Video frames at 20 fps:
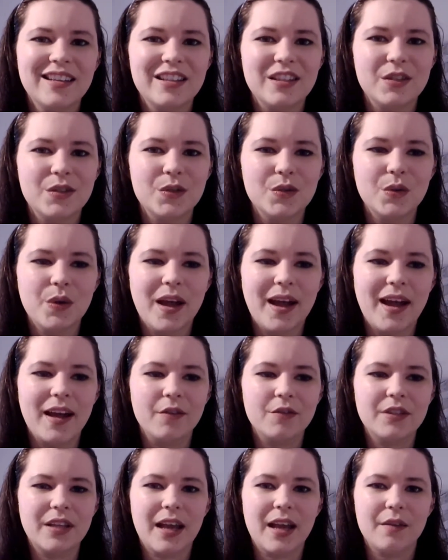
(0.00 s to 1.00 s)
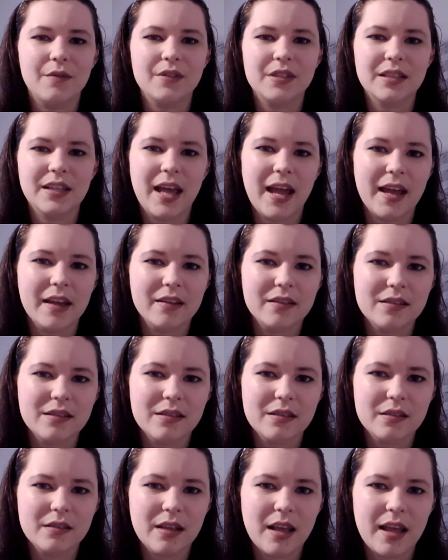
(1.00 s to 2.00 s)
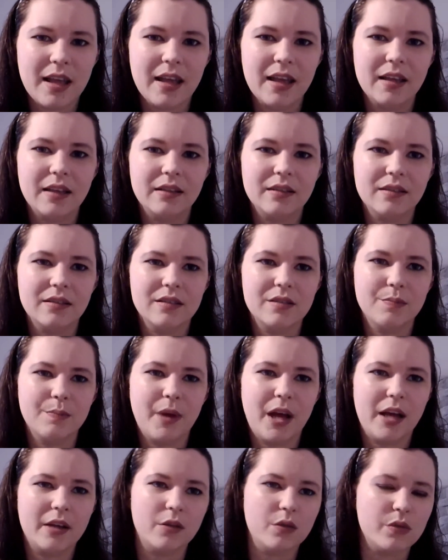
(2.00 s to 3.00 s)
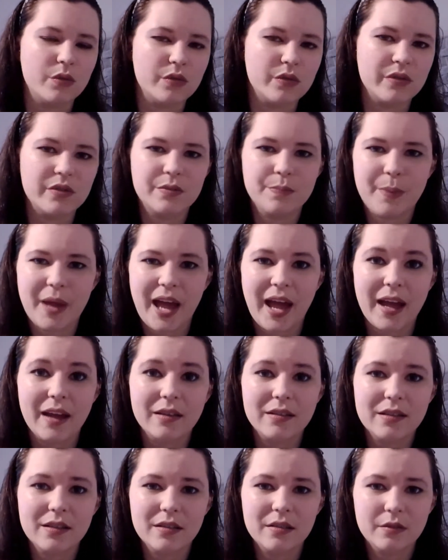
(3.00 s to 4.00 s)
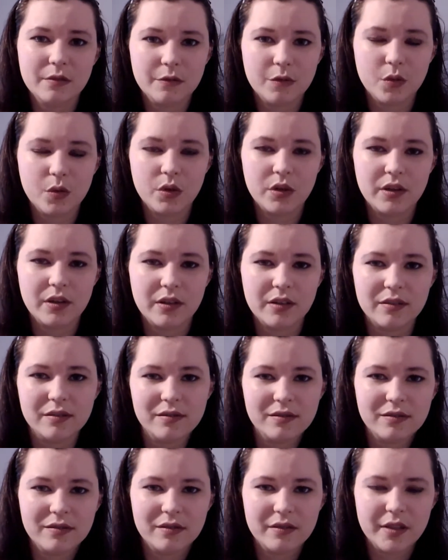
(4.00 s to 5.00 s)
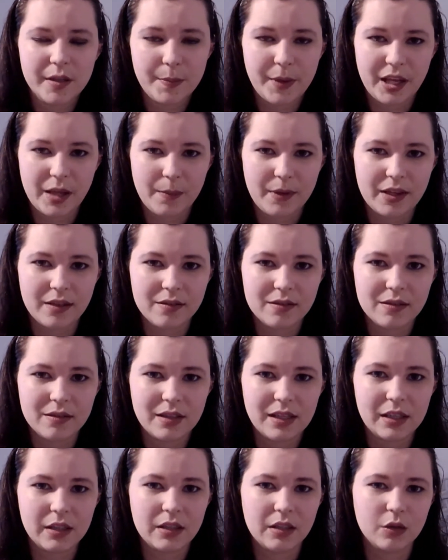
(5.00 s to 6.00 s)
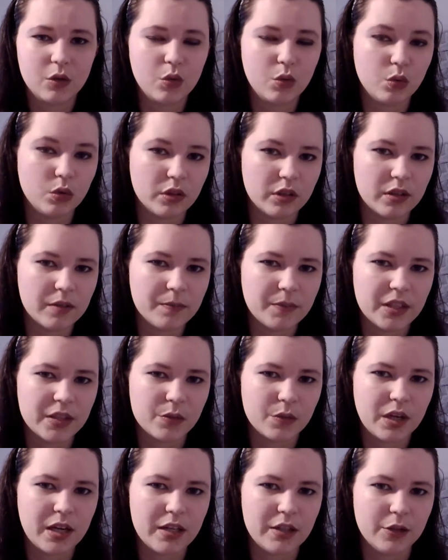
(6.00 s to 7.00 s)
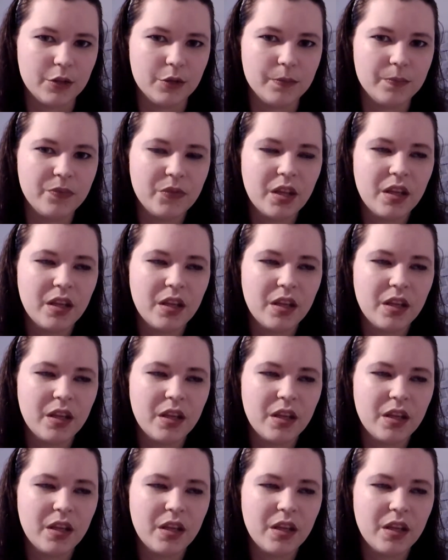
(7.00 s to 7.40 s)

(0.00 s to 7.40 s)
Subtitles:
You have to have snacks and bottles packed for the babies, like in a cooler. That's what I do.